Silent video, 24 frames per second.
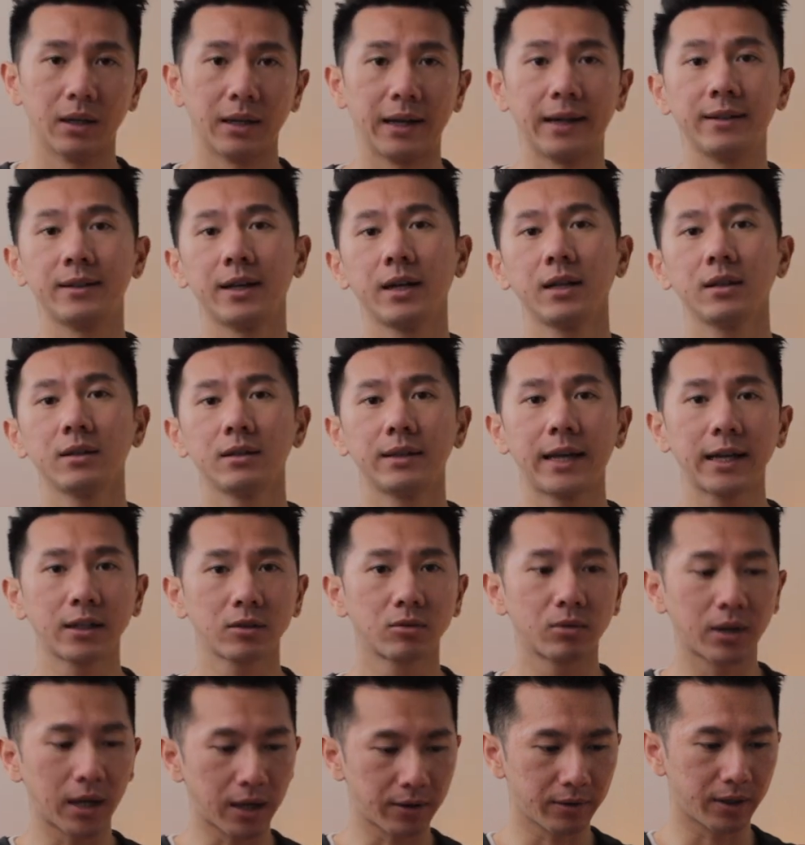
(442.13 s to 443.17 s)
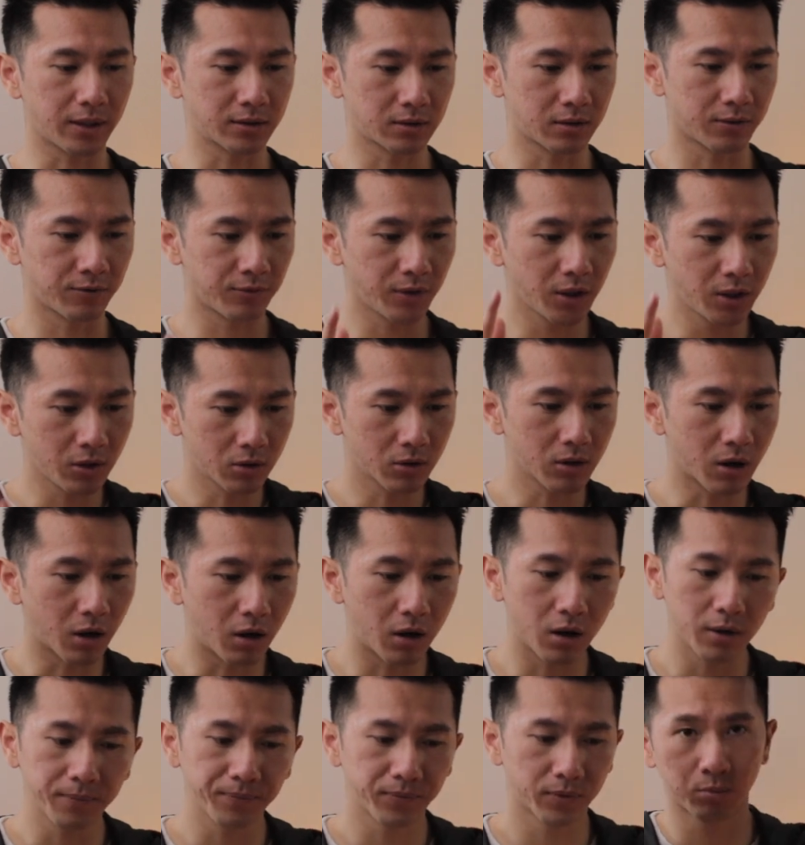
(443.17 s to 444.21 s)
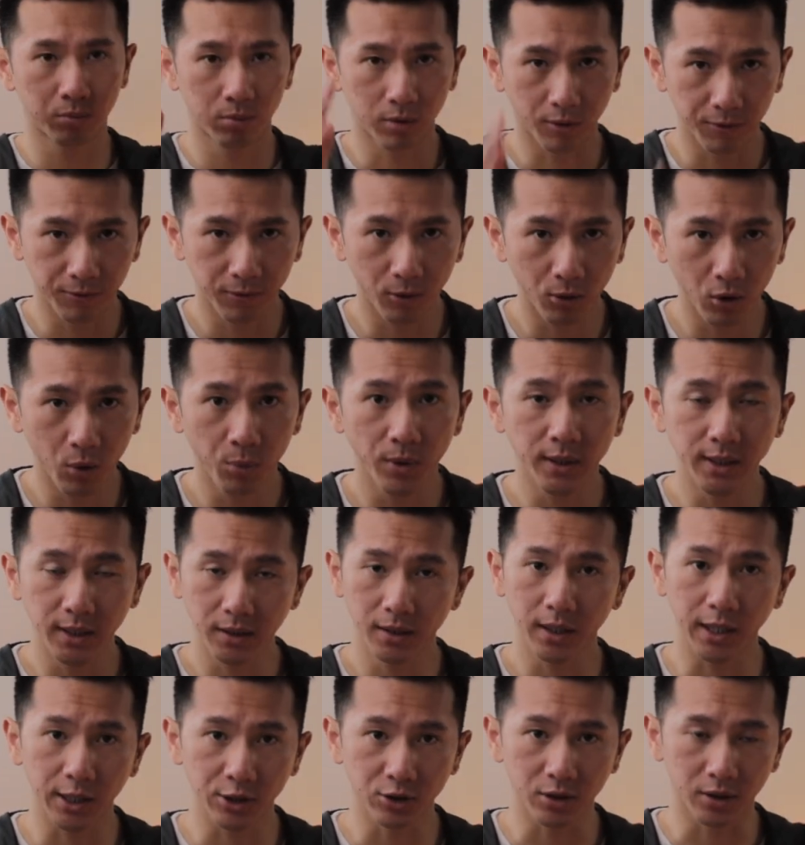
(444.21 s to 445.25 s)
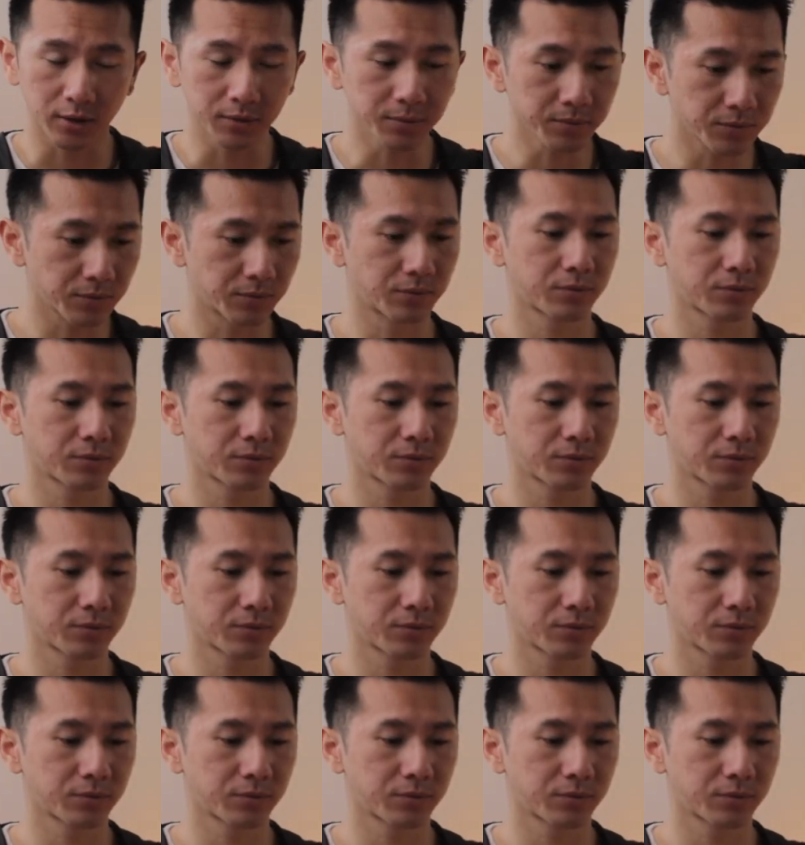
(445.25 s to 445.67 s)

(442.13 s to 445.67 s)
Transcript: And then next round is a video call, portfolio presentation,